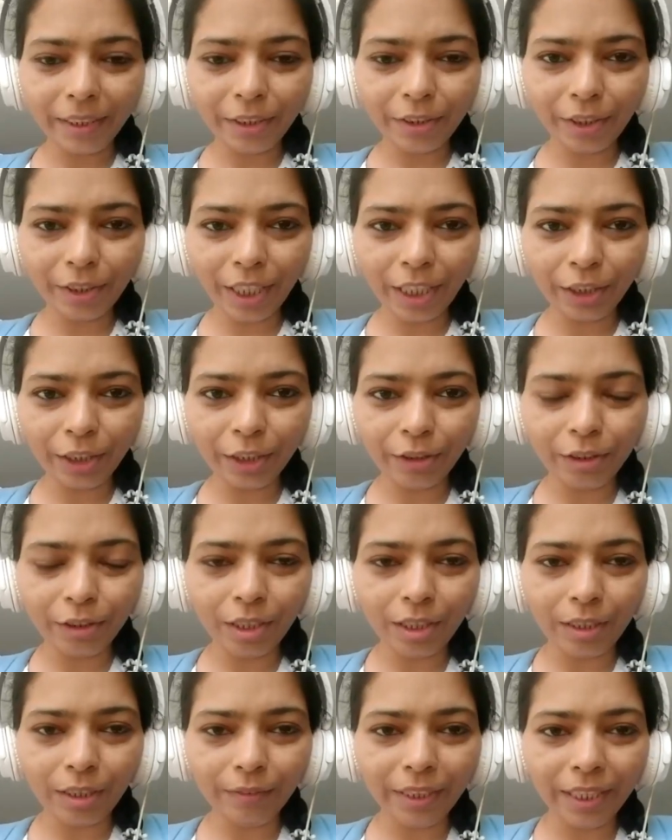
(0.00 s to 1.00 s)
Thank you,
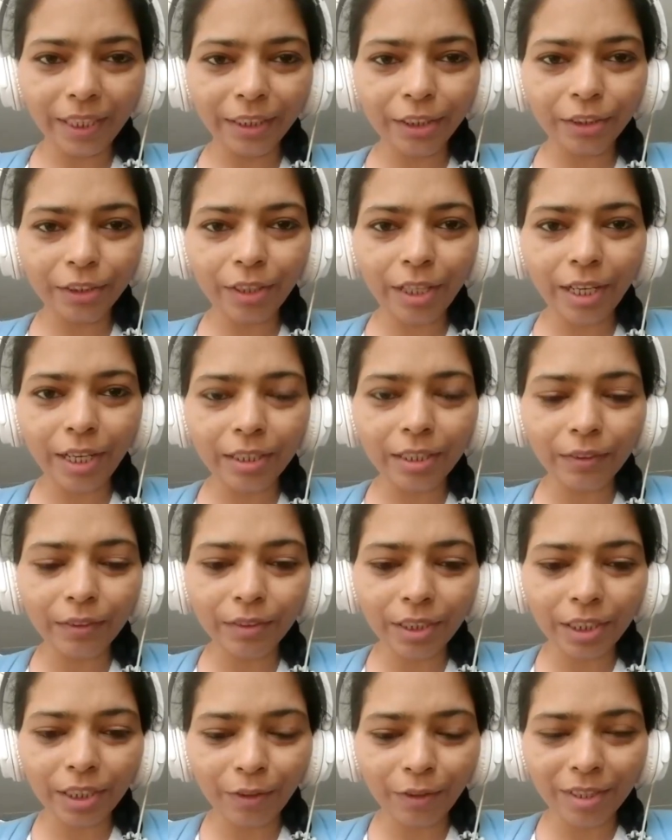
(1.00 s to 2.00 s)
Gaurav. Thank you,
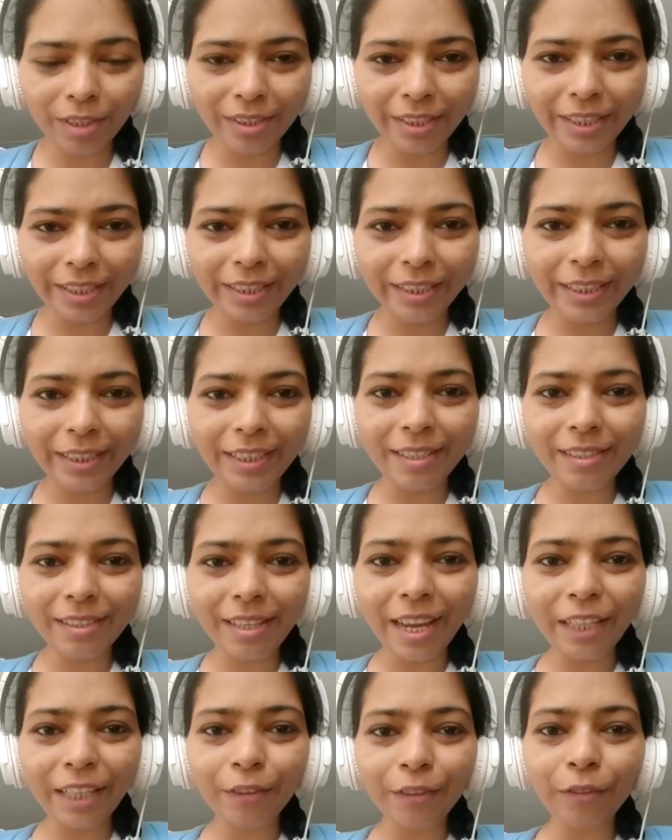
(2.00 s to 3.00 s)
Rajesh sir. It was really
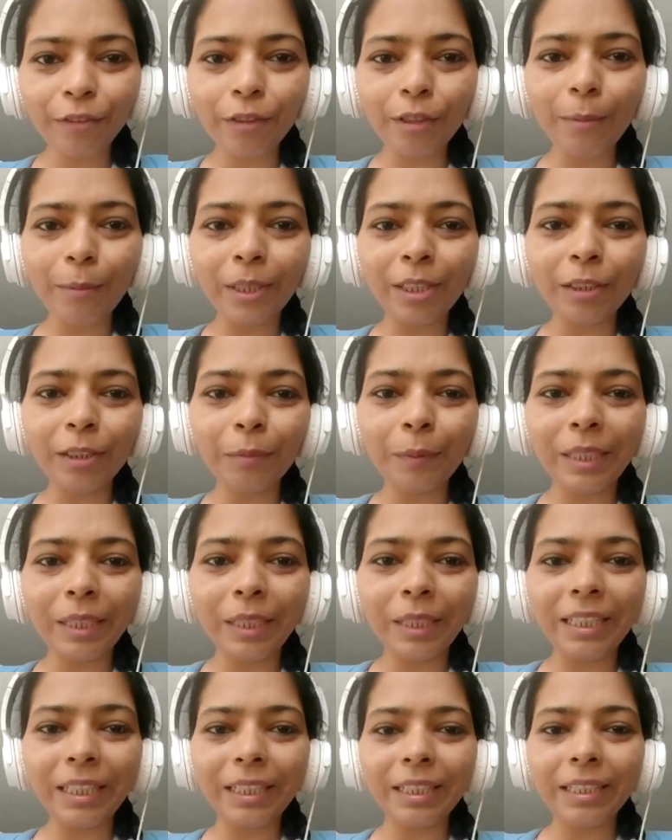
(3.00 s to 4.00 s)
insightful, because
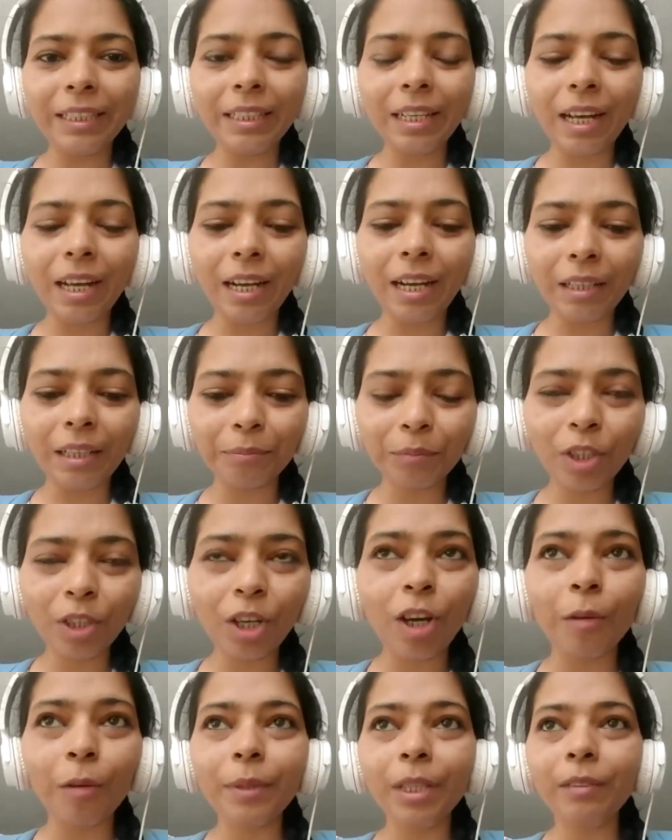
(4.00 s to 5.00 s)
being in
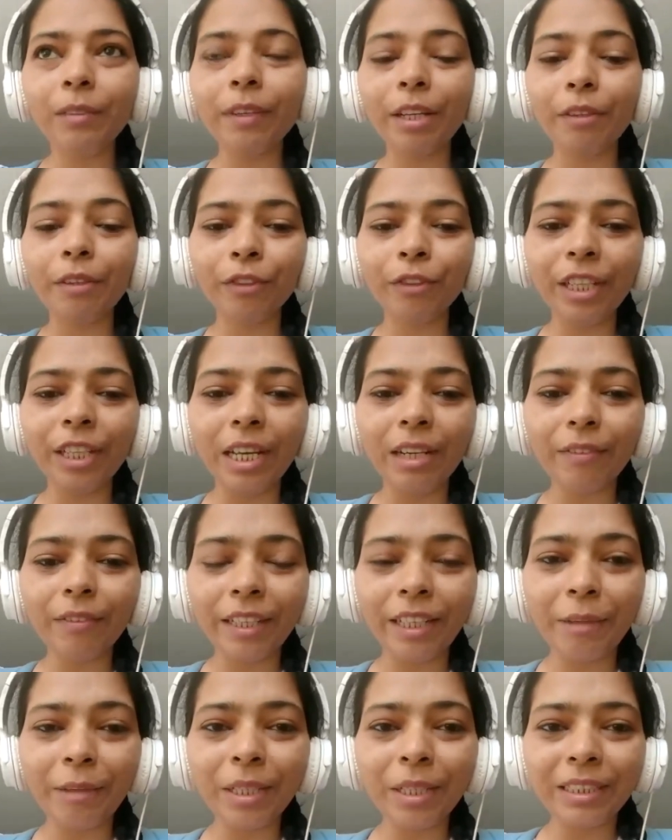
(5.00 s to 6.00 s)
corporate where we are
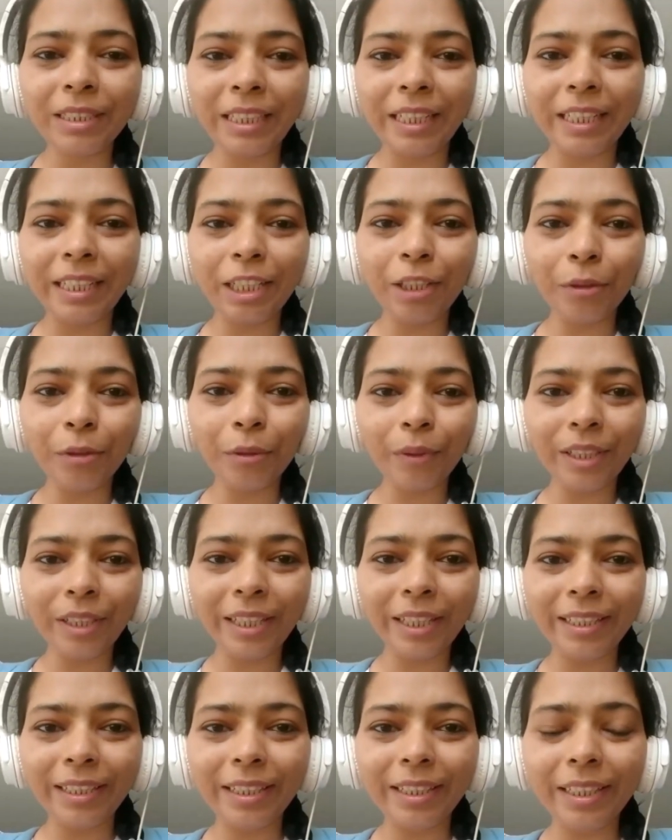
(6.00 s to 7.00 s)
very much career
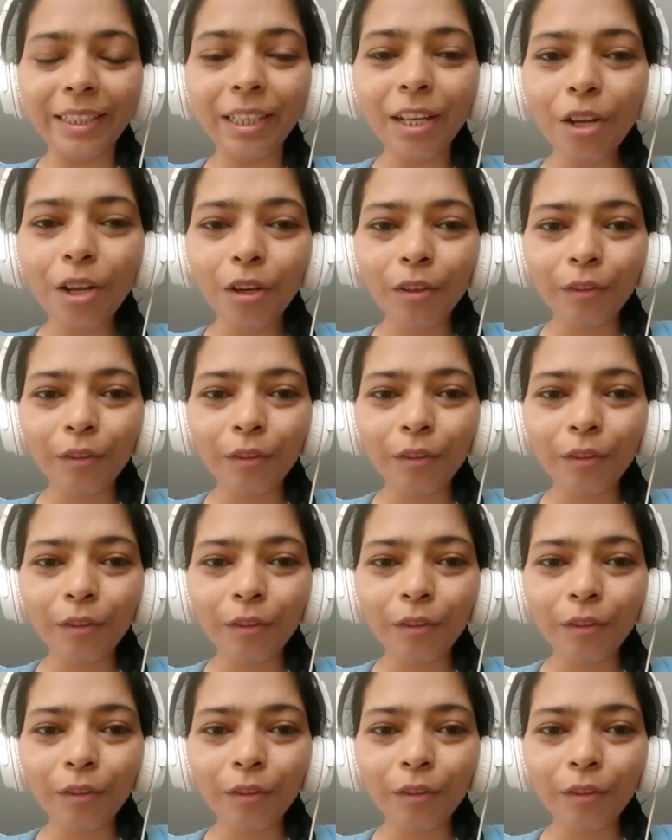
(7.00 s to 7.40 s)
oriented,